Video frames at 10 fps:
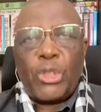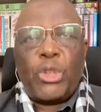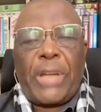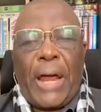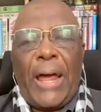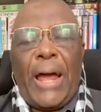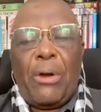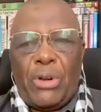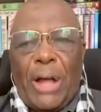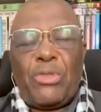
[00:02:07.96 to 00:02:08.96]
Today, I
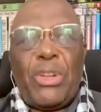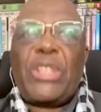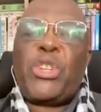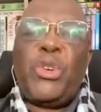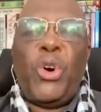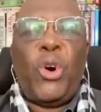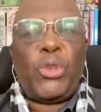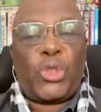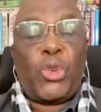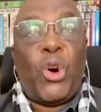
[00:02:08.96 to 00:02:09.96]
will address you
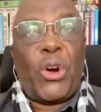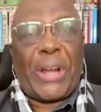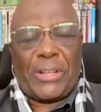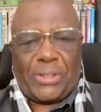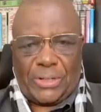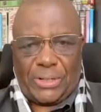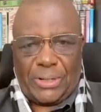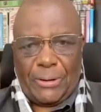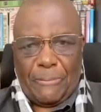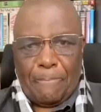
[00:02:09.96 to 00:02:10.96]
on two occasions.